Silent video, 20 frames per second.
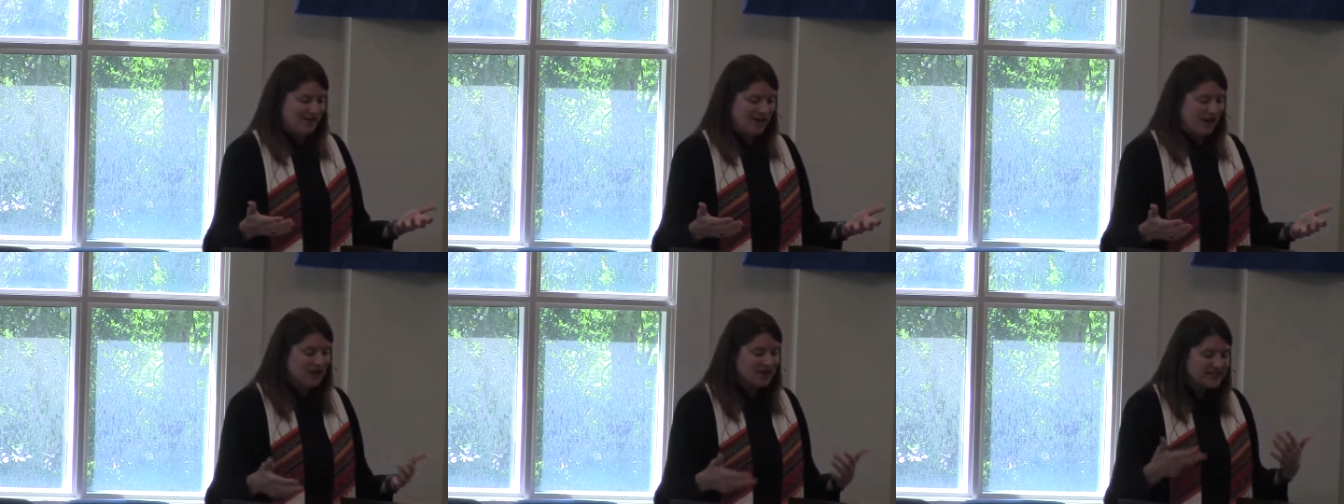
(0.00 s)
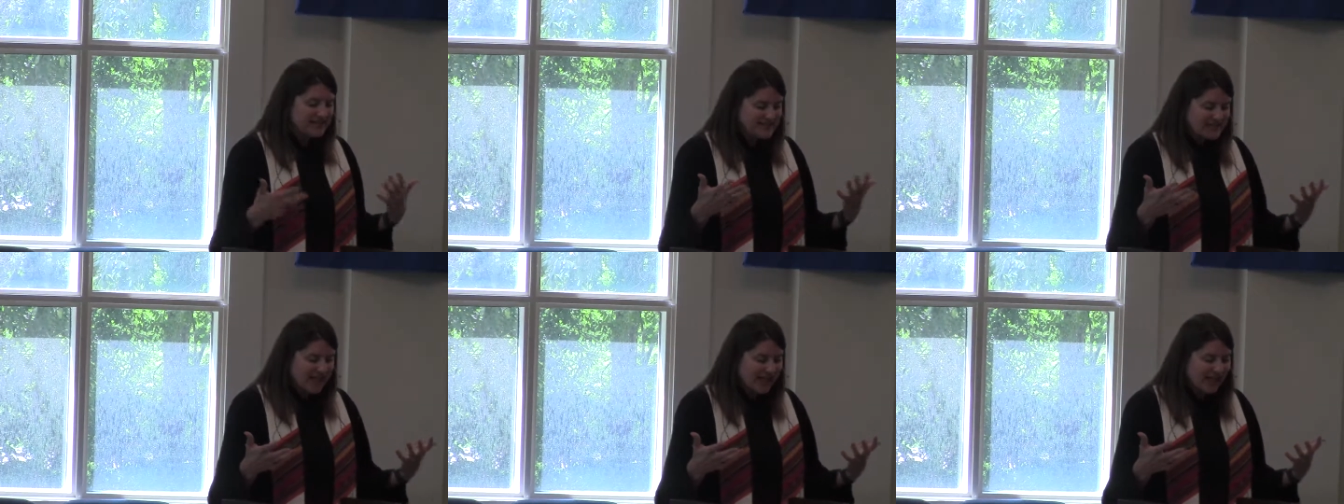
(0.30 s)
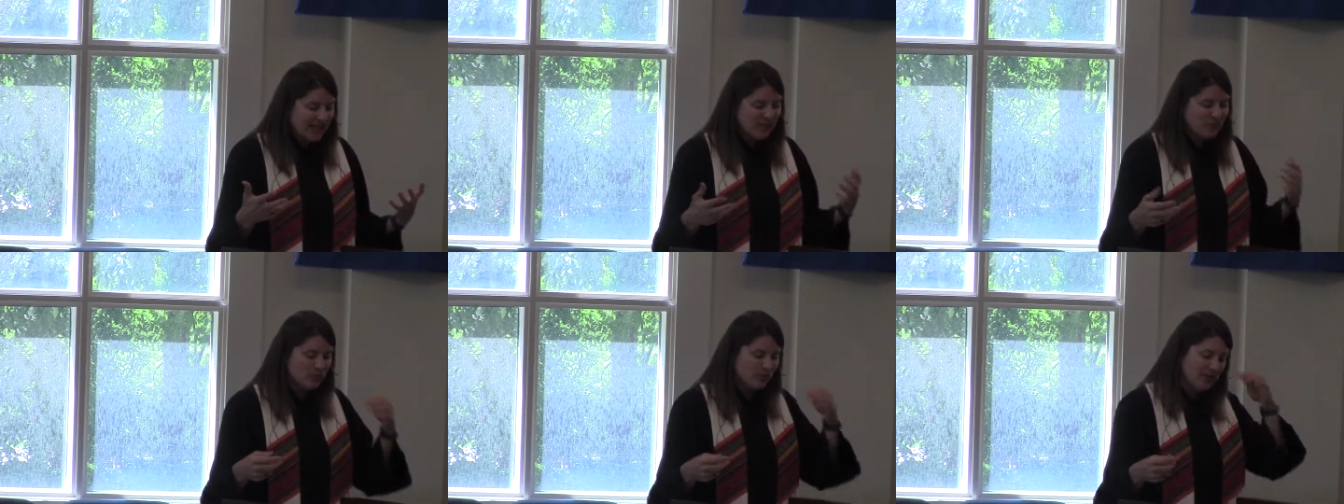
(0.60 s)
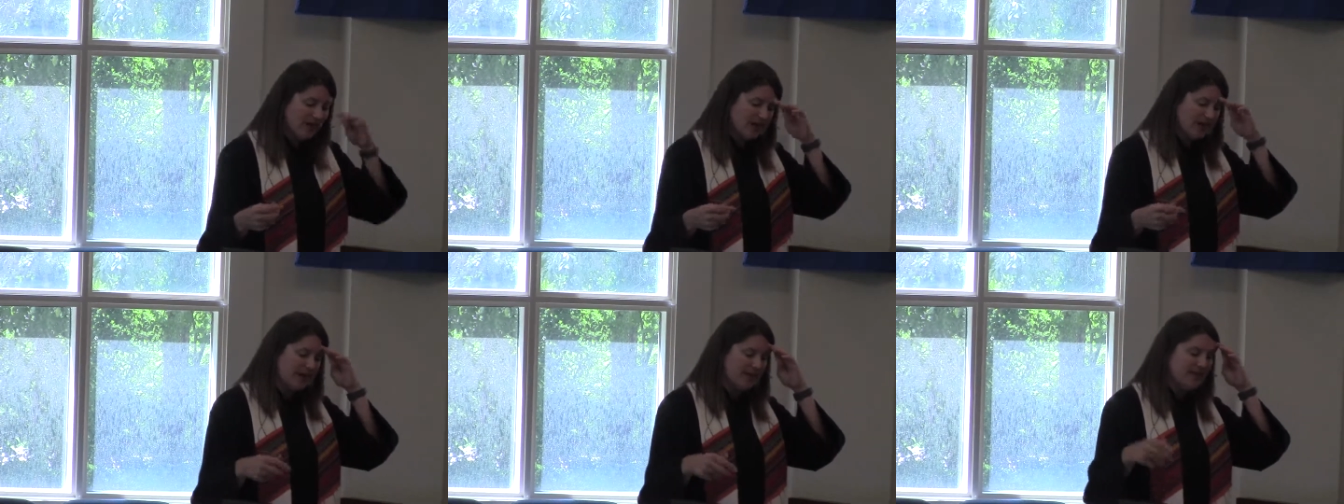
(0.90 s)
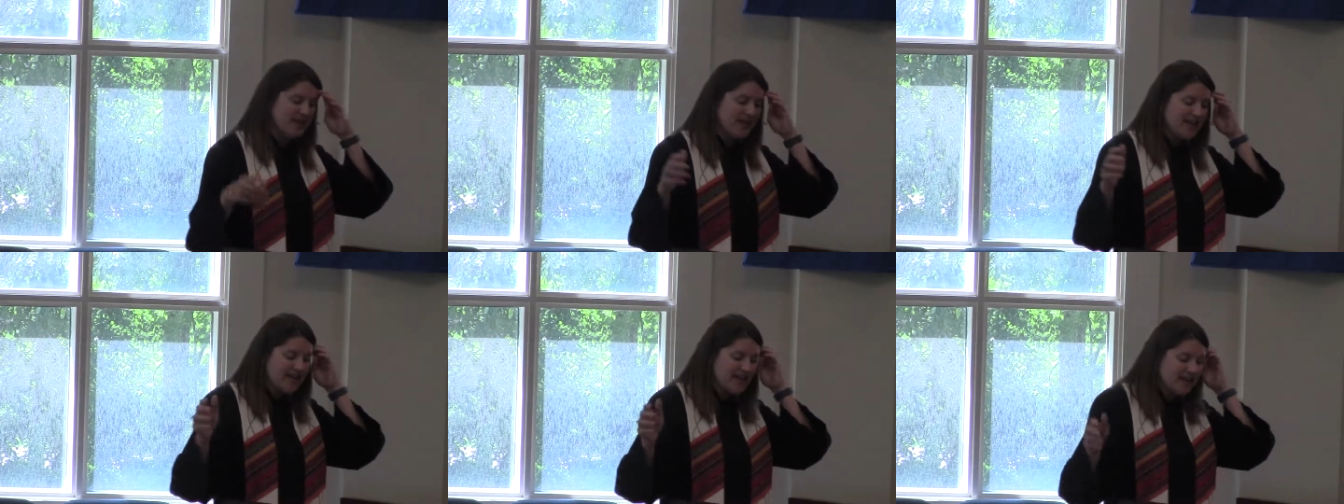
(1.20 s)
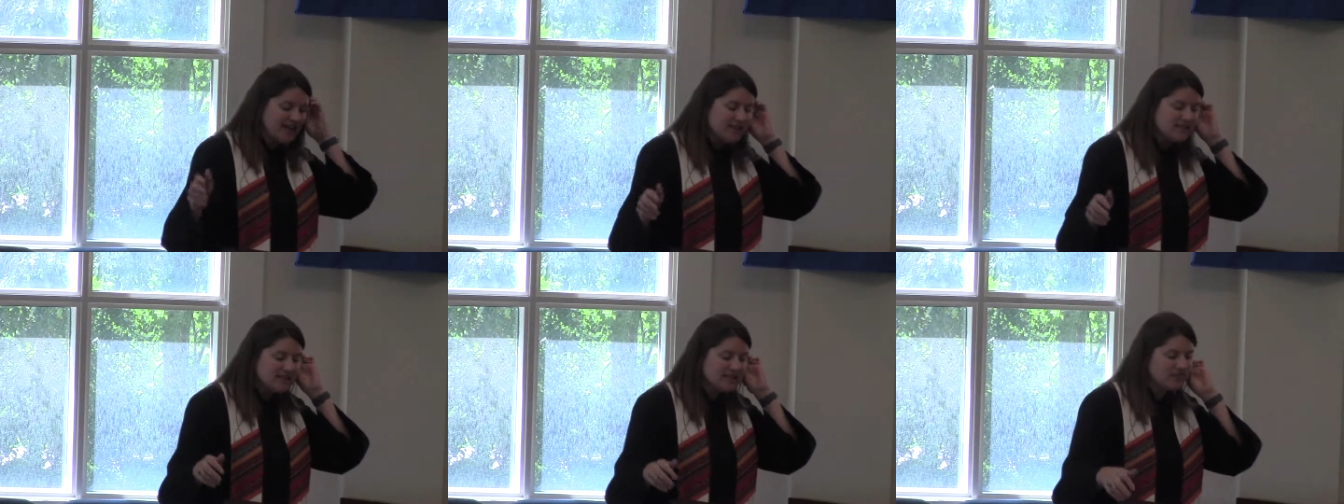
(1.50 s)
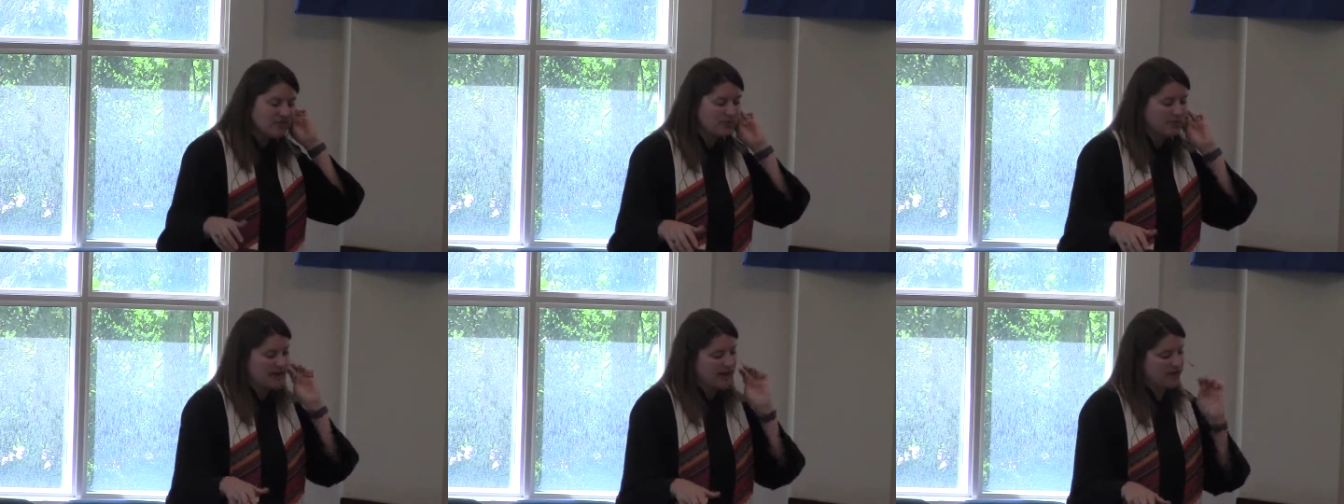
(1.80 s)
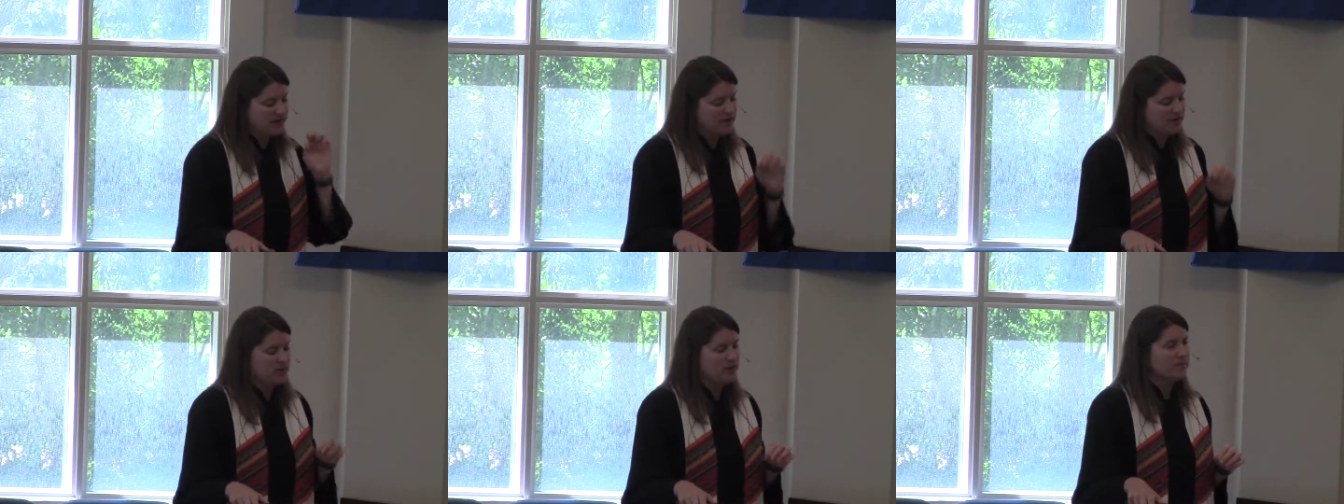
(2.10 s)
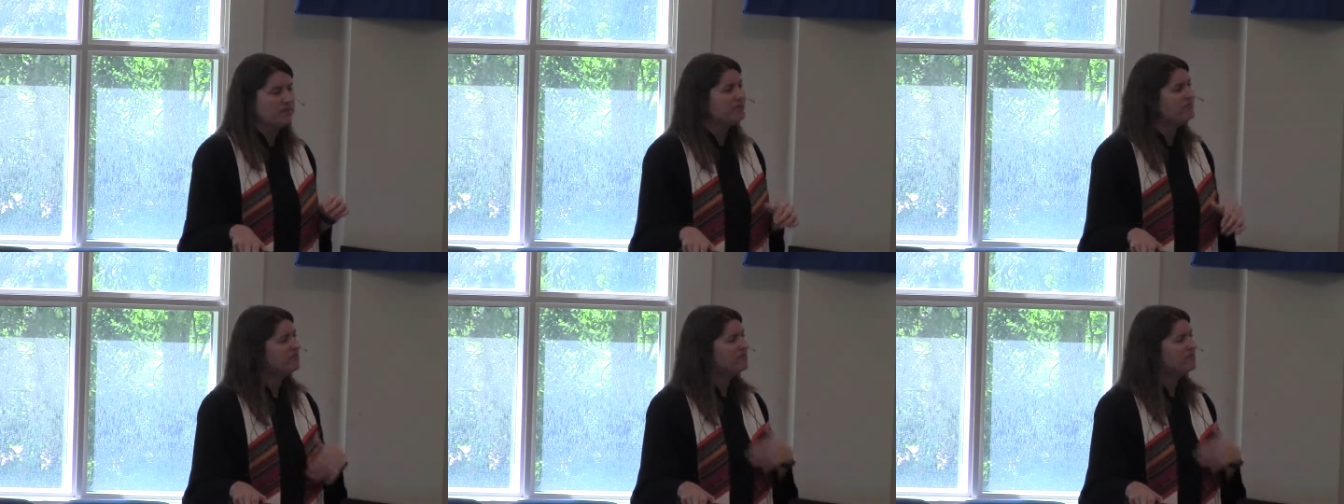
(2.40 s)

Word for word: Our second reading, the end of Matthew,